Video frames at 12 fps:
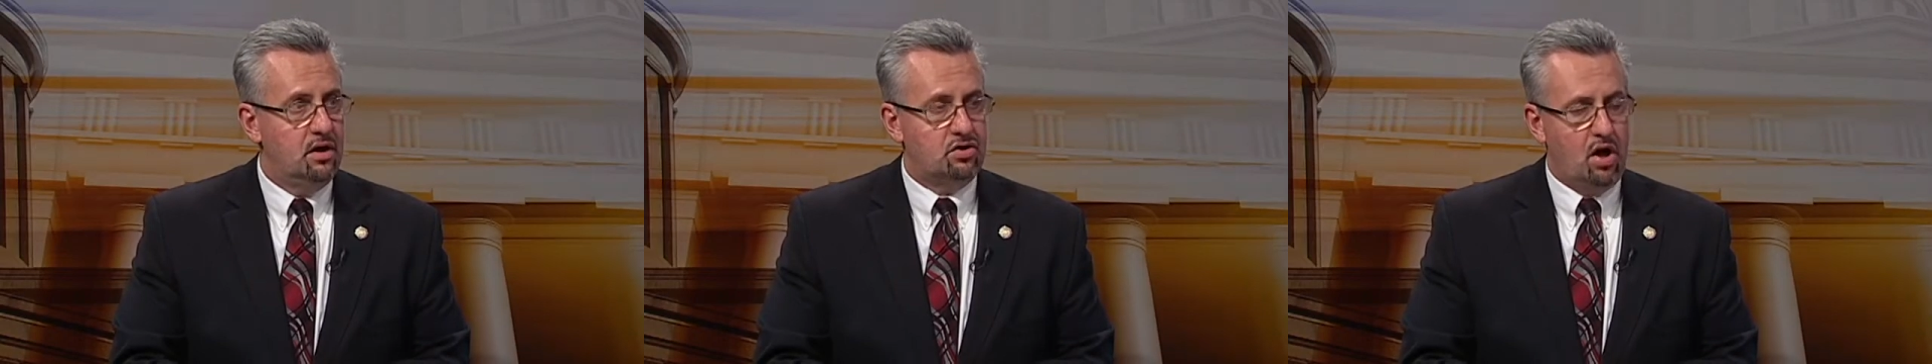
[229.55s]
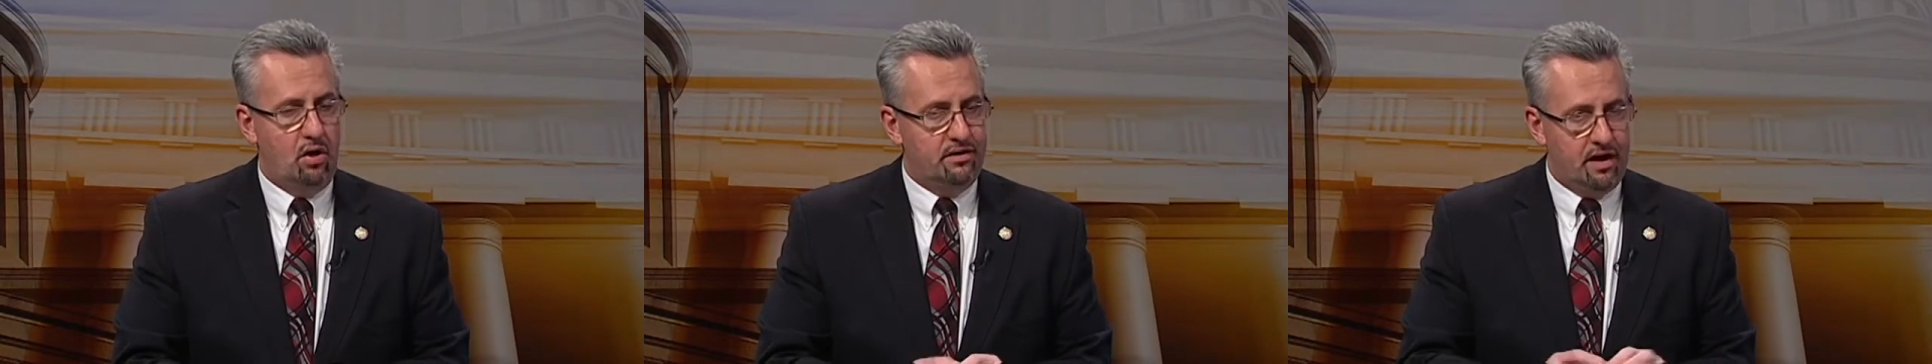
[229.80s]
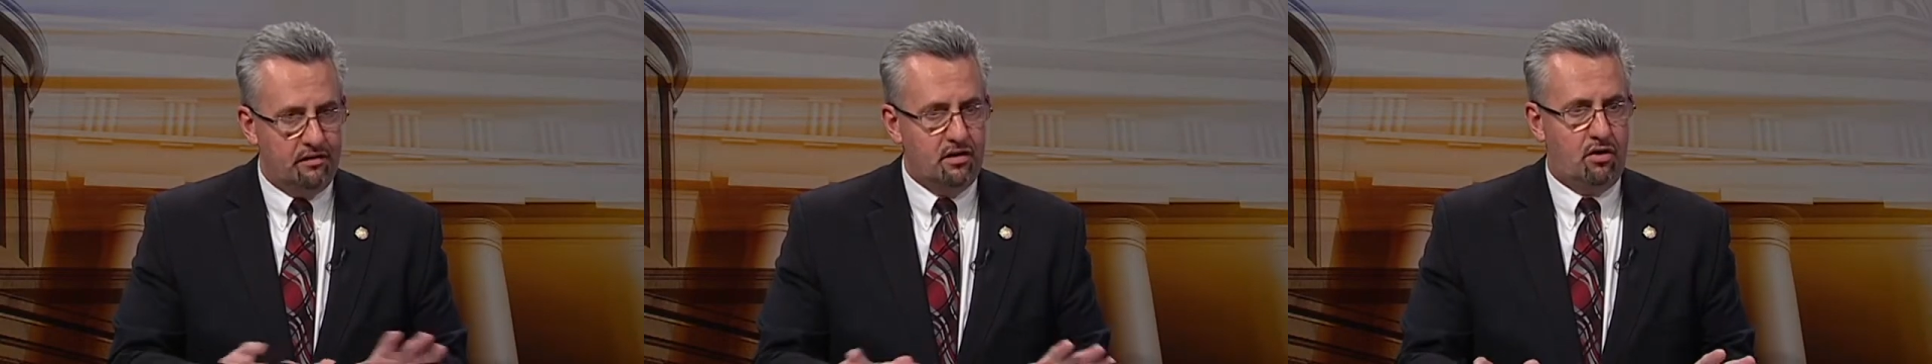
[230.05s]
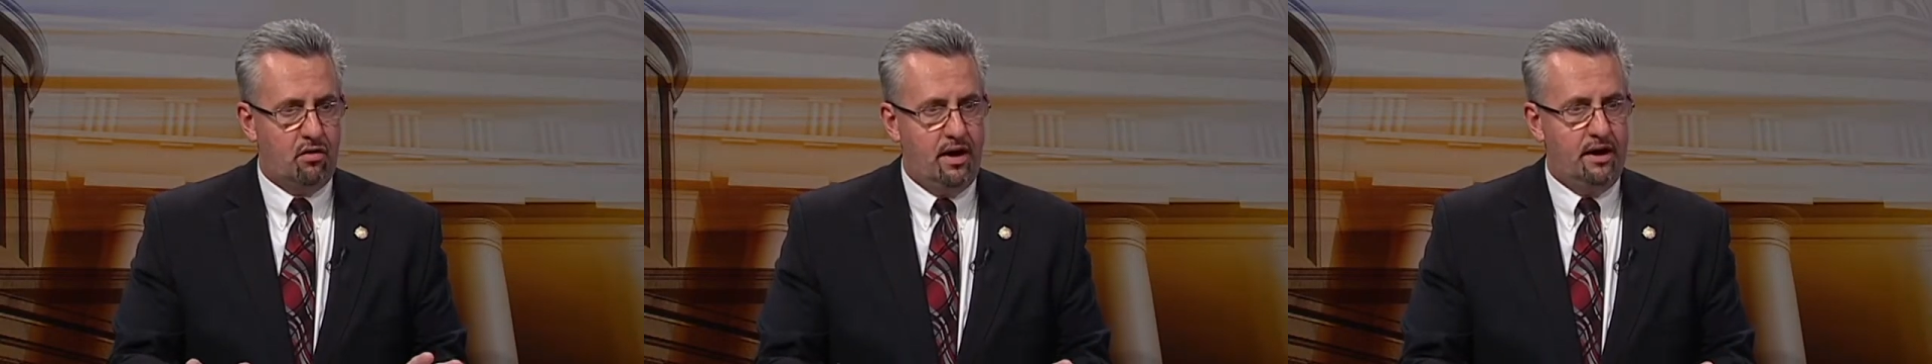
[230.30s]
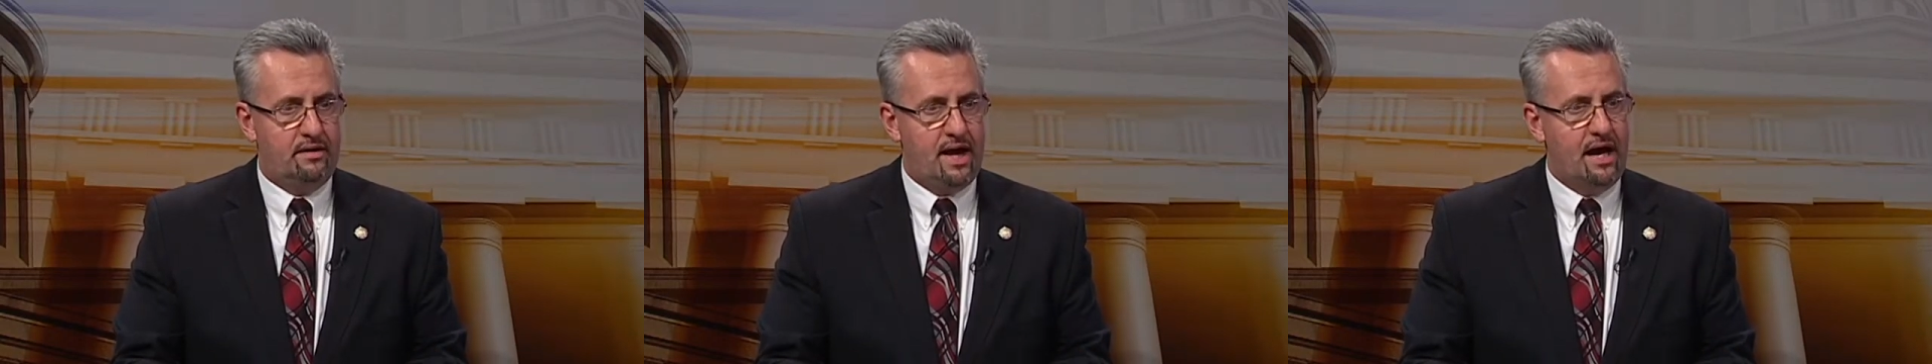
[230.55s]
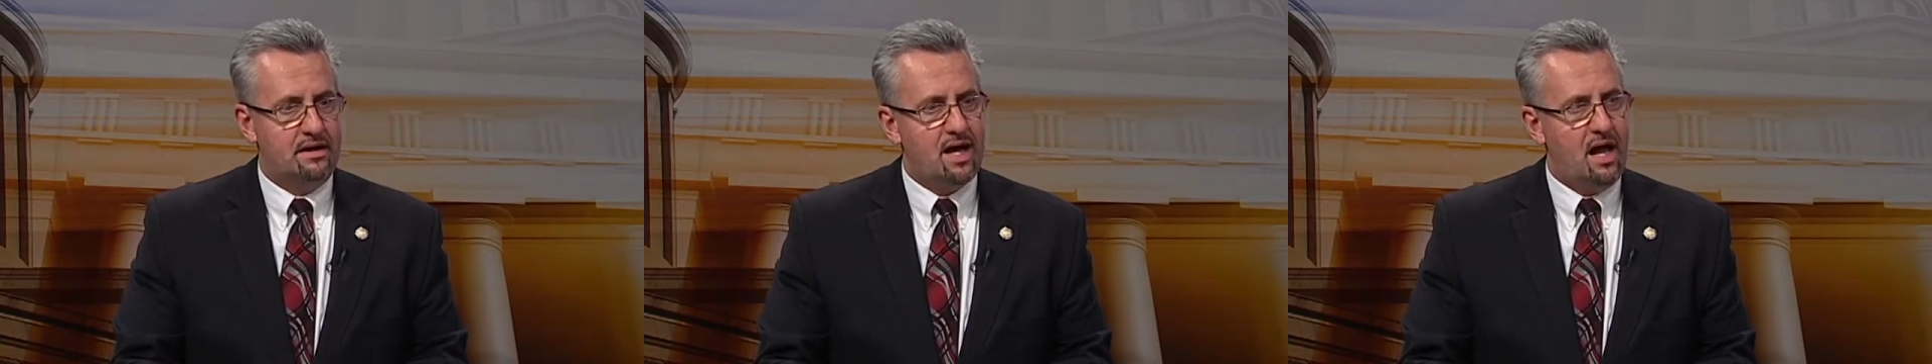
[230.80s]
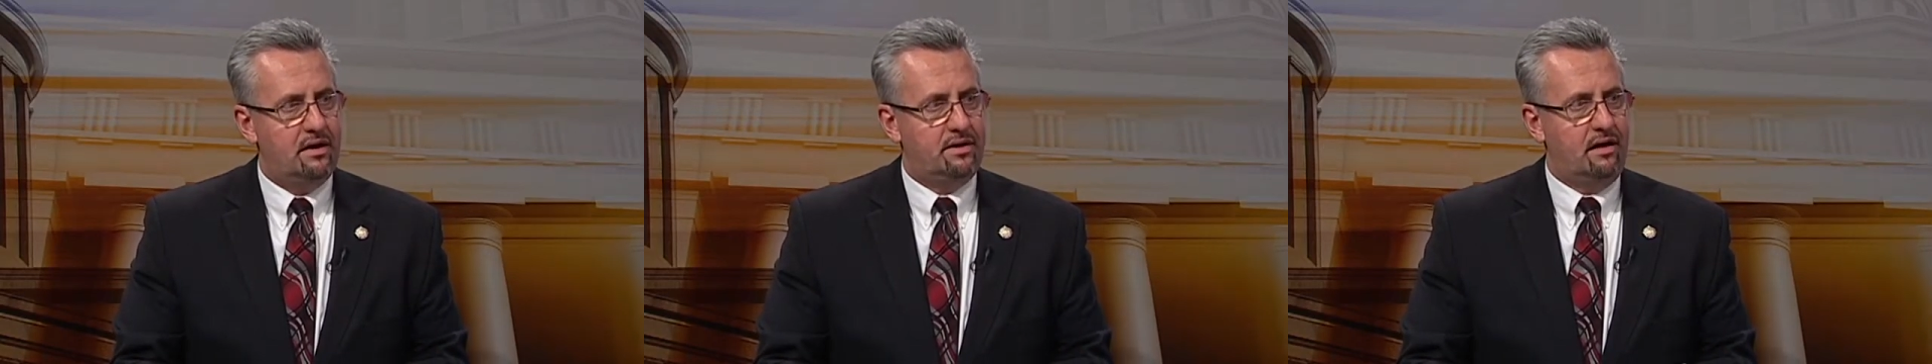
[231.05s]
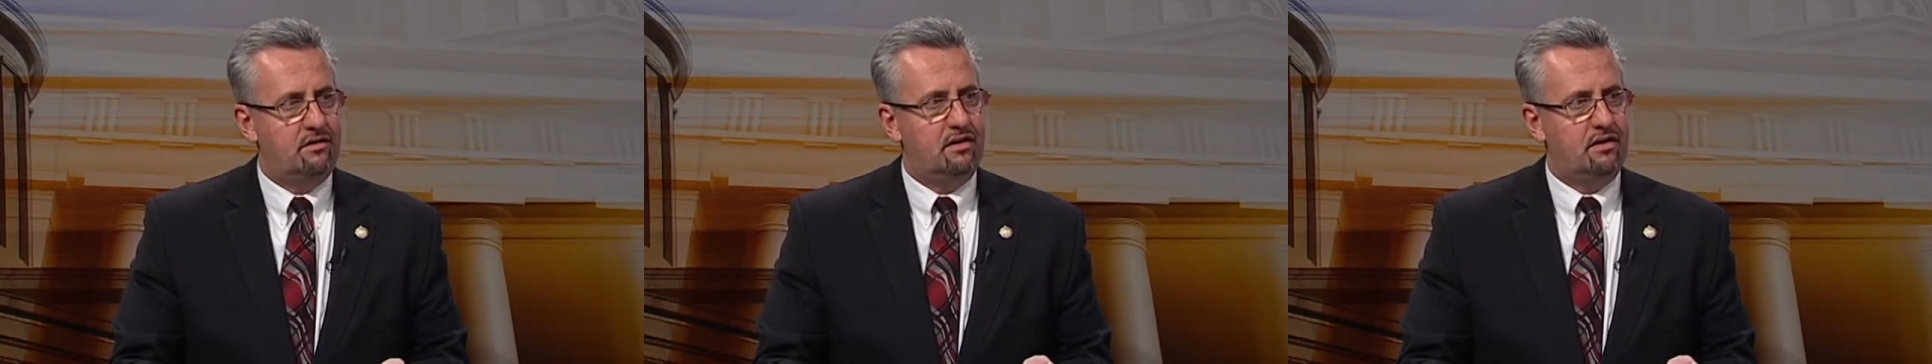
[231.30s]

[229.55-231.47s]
So it doesn't create a tax holidays.